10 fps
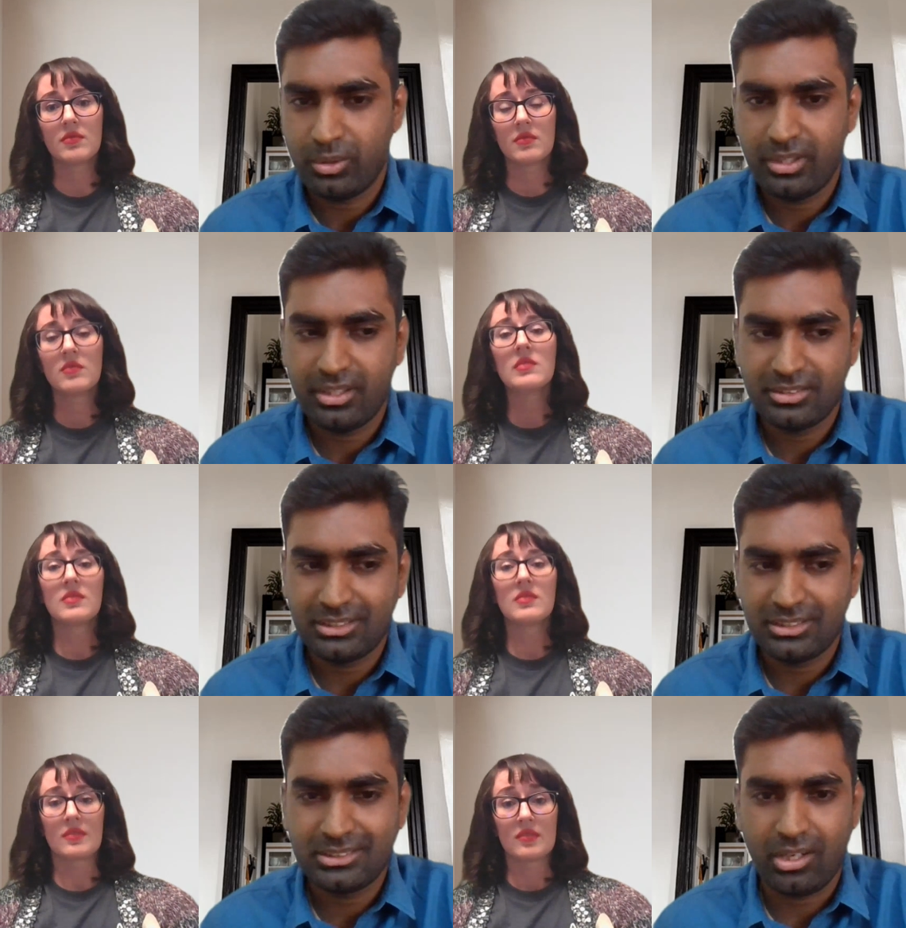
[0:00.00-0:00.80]
Speaker 1: so
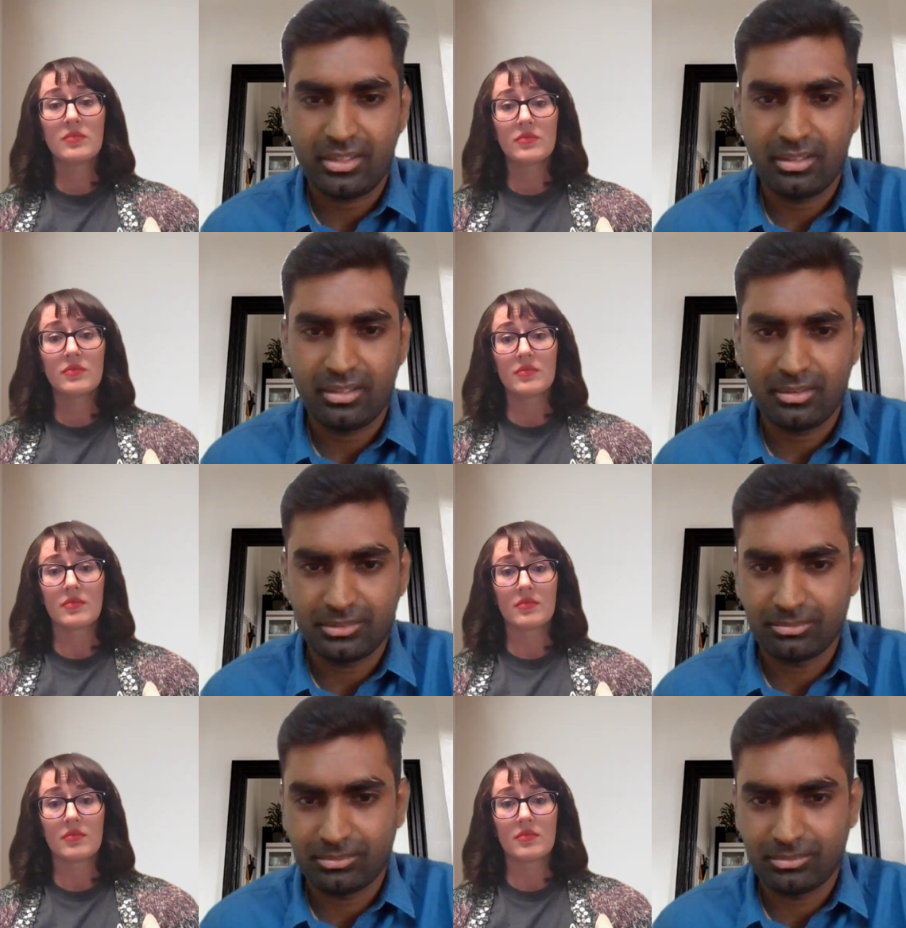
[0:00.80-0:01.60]
here just
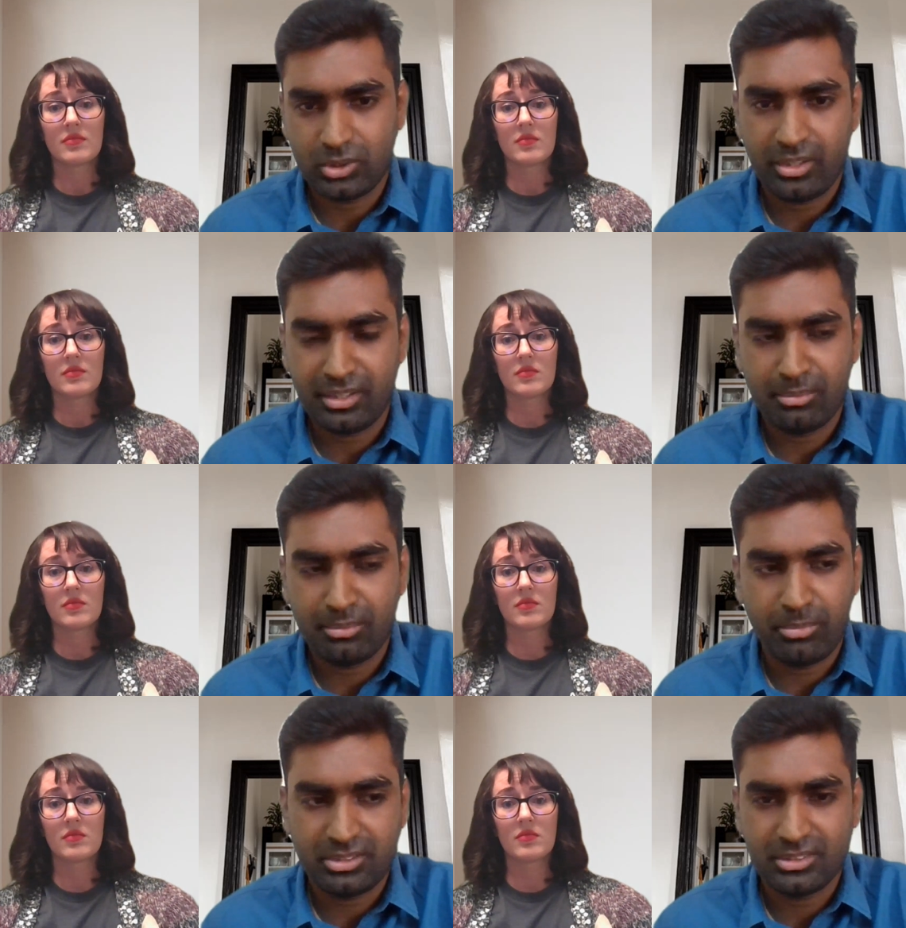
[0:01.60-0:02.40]
started
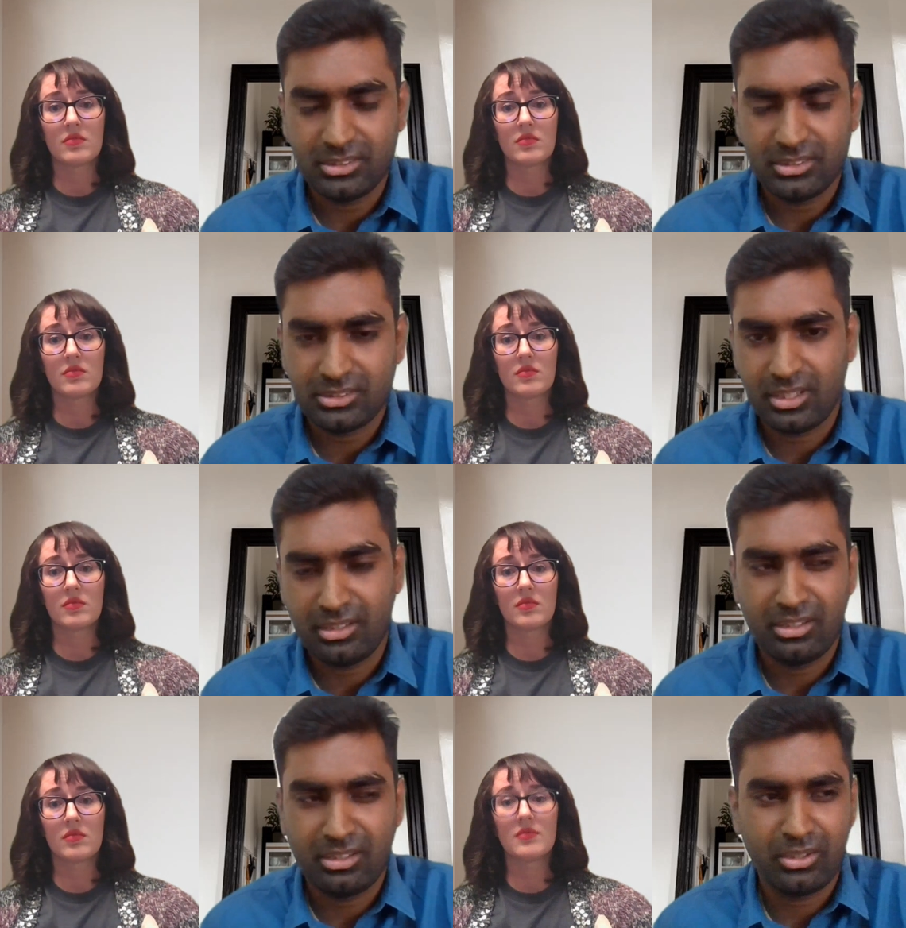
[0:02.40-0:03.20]
starting the
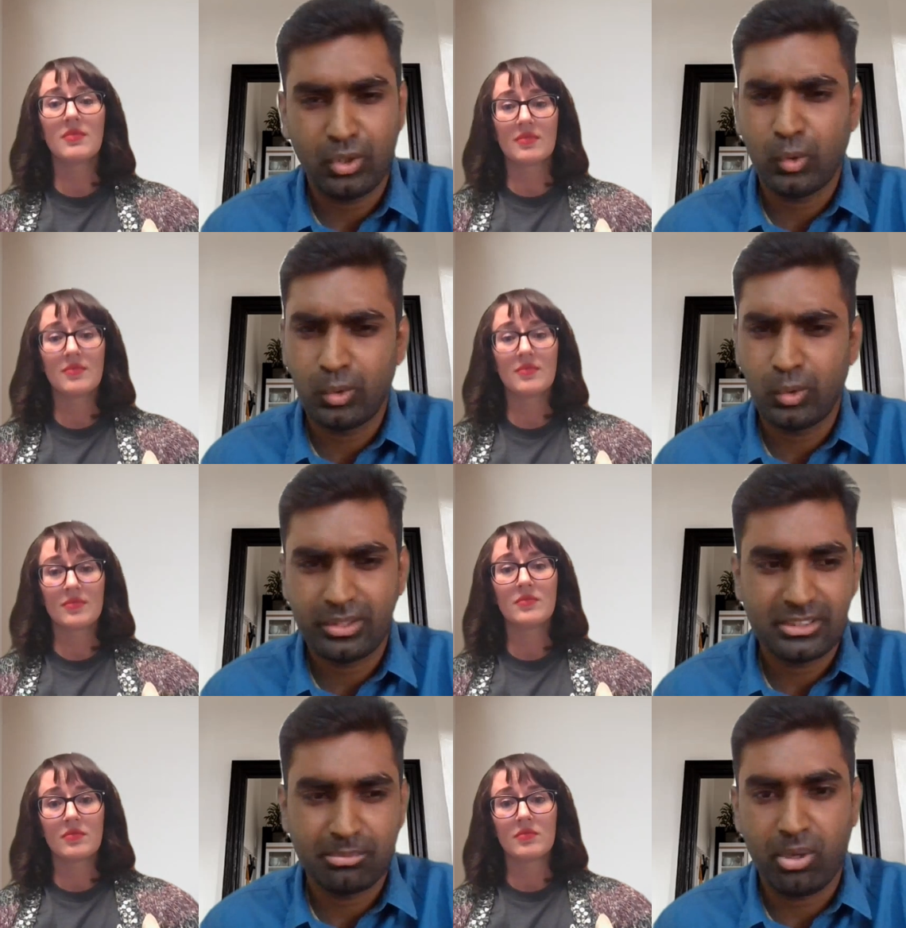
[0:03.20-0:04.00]
buses and uh,
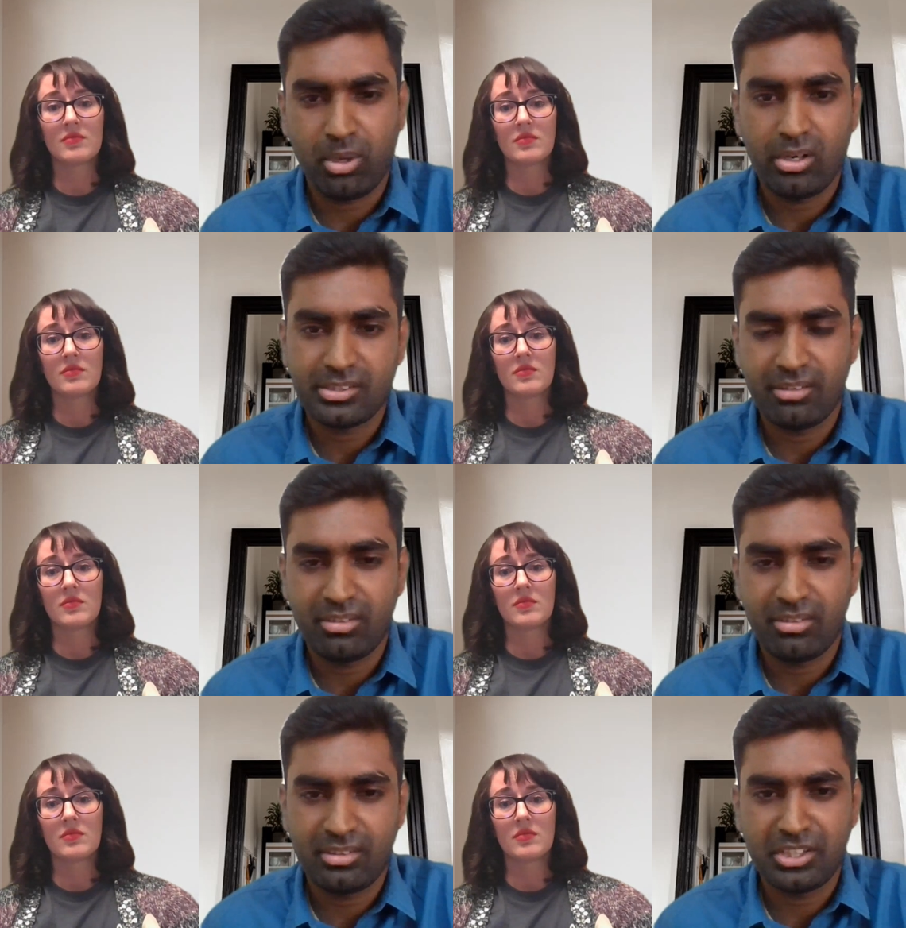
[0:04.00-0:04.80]
hotels,
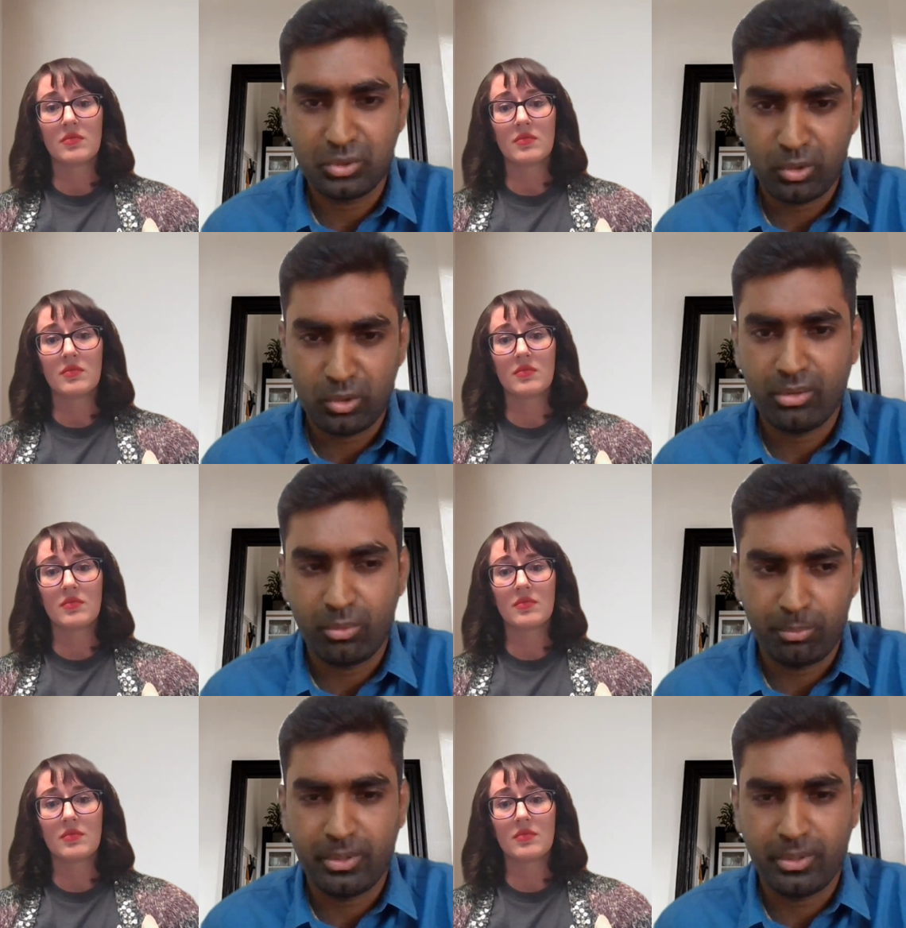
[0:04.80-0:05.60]
malls, everything is
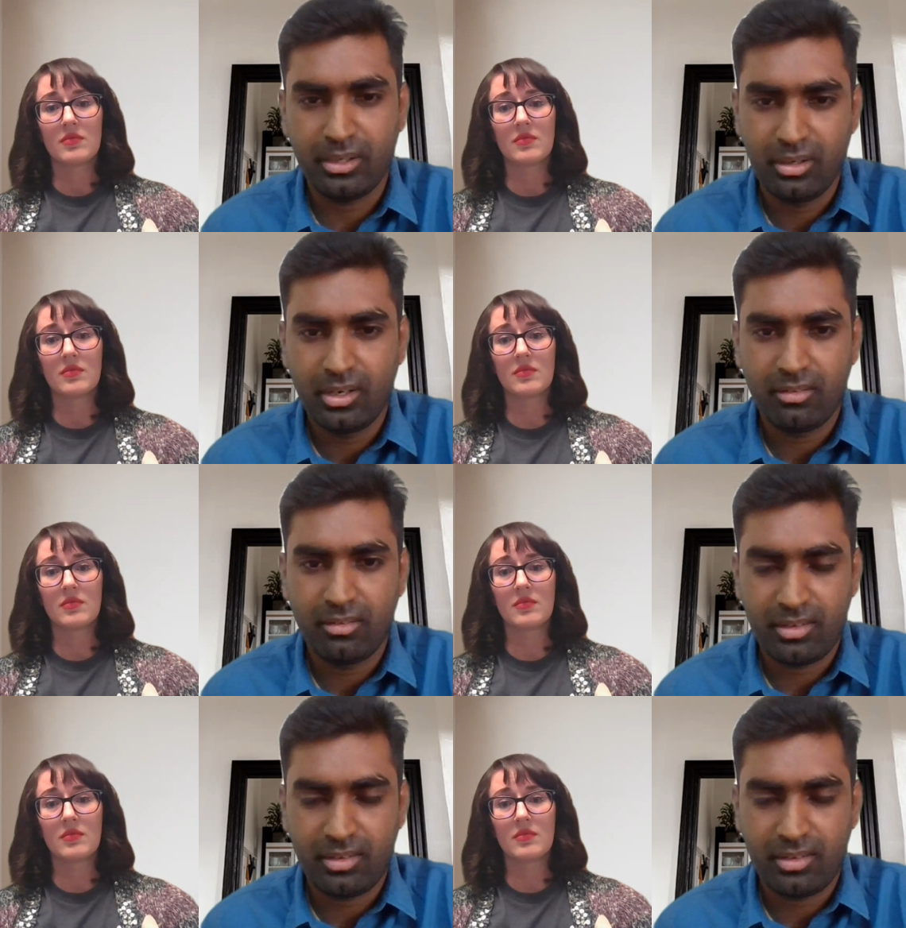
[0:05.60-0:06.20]
gonna open